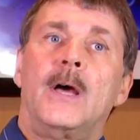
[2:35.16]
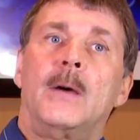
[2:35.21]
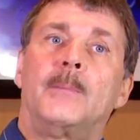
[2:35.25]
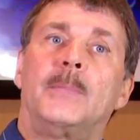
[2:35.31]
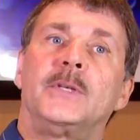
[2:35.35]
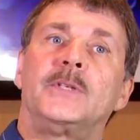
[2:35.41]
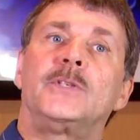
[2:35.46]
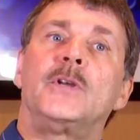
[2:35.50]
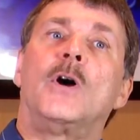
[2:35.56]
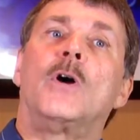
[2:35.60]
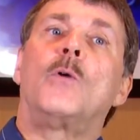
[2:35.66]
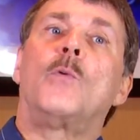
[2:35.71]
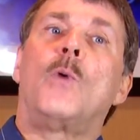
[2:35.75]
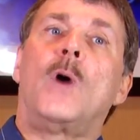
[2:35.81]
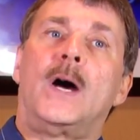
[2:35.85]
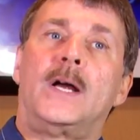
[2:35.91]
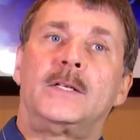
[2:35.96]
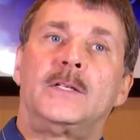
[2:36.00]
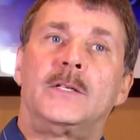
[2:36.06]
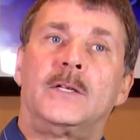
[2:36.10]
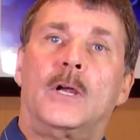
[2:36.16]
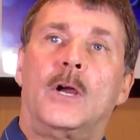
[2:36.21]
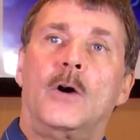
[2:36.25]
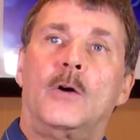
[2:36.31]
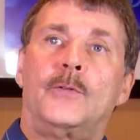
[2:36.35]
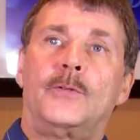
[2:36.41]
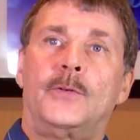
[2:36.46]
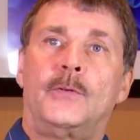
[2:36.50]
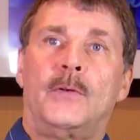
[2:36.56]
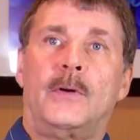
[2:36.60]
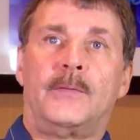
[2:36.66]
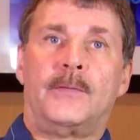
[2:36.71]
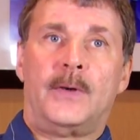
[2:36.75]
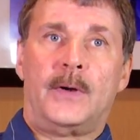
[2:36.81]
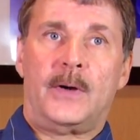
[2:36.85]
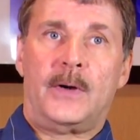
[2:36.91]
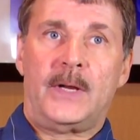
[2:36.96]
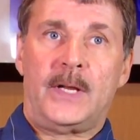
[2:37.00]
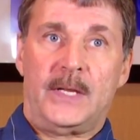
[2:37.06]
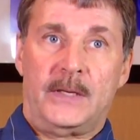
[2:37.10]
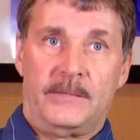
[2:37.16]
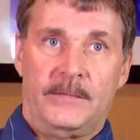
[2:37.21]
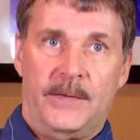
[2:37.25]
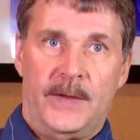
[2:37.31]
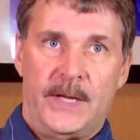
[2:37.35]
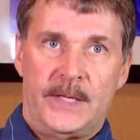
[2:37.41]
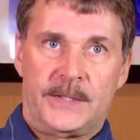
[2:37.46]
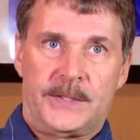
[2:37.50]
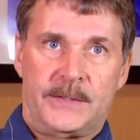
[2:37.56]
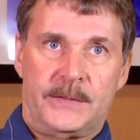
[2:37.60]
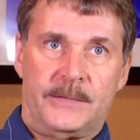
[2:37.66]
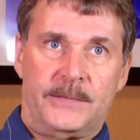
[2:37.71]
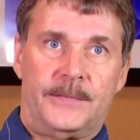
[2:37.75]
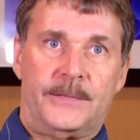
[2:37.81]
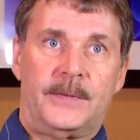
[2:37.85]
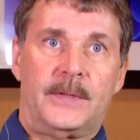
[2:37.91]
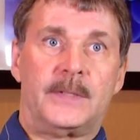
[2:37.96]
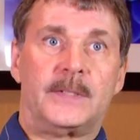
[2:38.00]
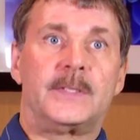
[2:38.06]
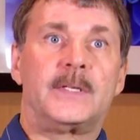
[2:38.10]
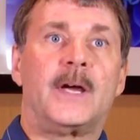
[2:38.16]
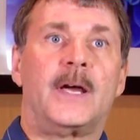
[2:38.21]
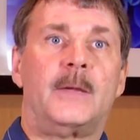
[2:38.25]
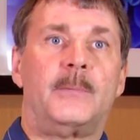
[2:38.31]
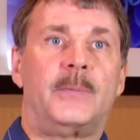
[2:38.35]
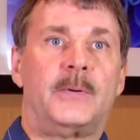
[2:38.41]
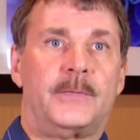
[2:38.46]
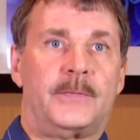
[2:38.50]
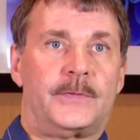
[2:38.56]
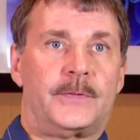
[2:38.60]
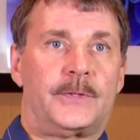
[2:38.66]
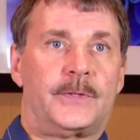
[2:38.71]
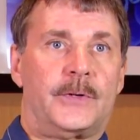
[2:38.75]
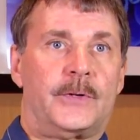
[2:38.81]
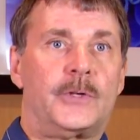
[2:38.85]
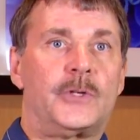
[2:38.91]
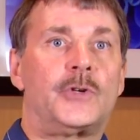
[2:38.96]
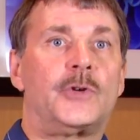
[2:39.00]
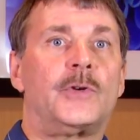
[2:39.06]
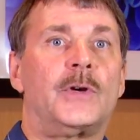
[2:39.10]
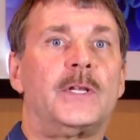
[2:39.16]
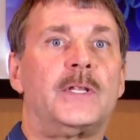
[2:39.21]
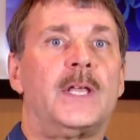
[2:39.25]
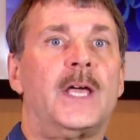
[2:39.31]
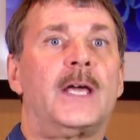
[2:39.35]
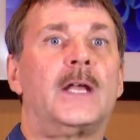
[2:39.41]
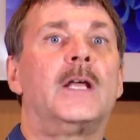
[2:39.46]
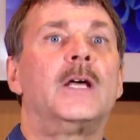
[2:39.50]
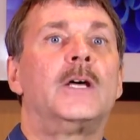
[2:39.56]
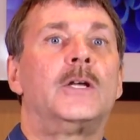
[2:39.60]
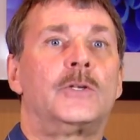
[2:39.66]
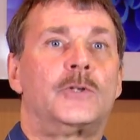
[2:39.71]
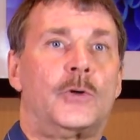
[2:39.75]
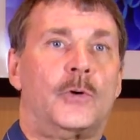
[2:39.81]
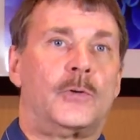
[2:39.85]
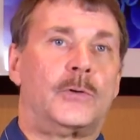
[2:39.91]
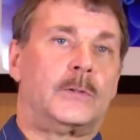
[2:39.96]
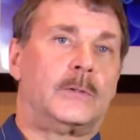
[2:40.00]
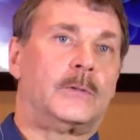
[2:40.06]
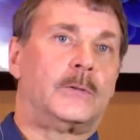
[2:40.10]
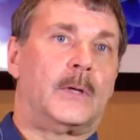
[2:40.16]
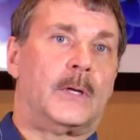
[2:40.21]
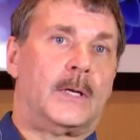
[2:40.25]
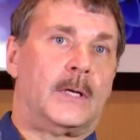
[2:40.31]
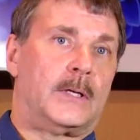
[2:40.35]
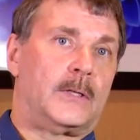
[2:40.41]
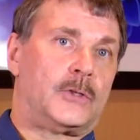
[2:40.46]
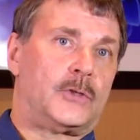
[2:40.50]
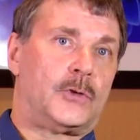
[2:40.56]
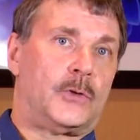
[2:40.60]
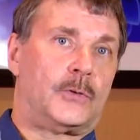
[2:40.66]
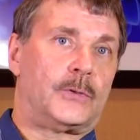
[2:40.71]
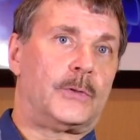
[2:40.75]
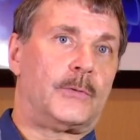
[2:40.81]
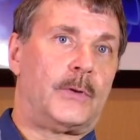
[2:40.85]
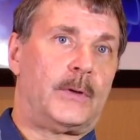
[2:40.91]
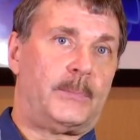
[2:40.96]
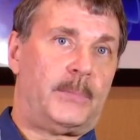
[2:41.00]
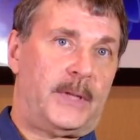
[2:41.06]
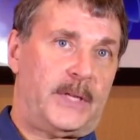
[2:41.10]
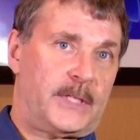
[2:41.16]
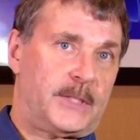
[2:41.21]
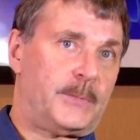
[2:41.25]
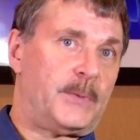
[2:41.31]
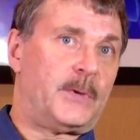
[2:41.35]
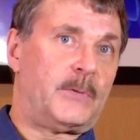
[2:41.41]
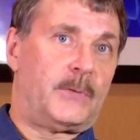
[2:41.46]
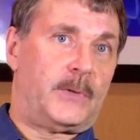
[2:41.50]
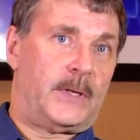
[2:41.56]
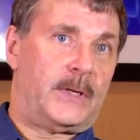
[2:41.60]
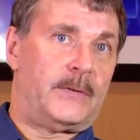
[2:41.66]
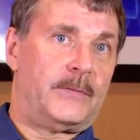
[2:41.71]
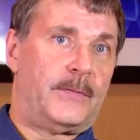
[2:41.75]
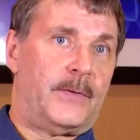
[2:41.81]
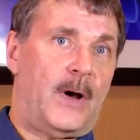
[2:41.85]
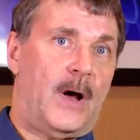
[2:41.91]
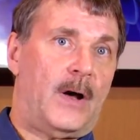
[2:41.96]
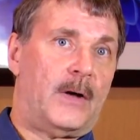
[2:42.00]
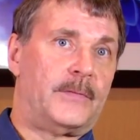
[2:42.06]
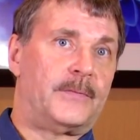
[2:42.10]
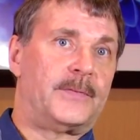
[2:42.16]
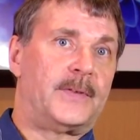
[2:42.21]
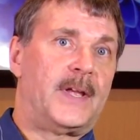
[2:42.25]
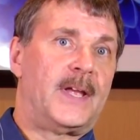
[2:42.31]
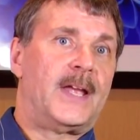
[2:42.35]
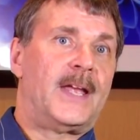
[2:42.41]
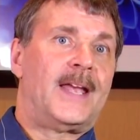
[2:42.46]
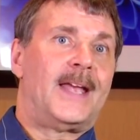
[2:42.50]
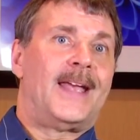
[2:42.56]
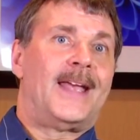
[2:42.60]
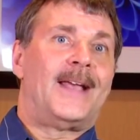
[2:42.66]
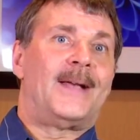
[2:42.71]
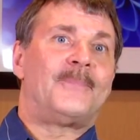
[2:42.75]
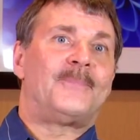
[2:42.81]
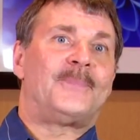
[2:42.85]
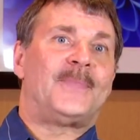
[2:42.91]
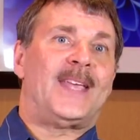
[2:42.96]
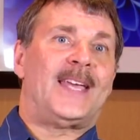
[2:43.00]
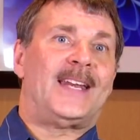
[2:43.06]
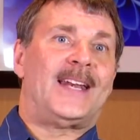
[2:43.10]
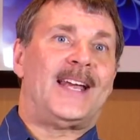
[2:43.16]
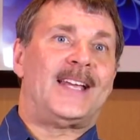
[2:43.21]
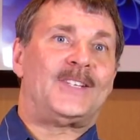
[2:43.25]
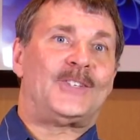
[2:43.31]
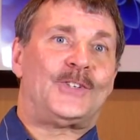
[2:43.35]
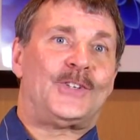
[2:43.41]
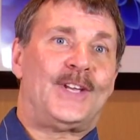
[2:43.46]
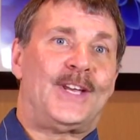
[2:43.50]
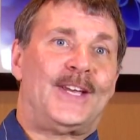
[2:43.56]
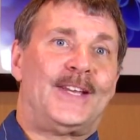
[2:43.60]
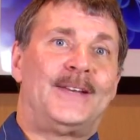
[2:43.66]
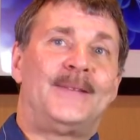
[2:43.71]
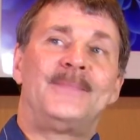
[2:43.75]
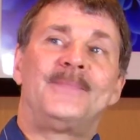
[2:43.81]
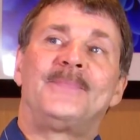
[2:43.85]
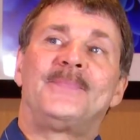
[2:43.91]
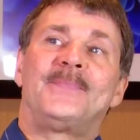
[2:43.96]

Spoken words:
but don't want to go through a very invasive type of surgery that total shoulder replacement would involve. And I said,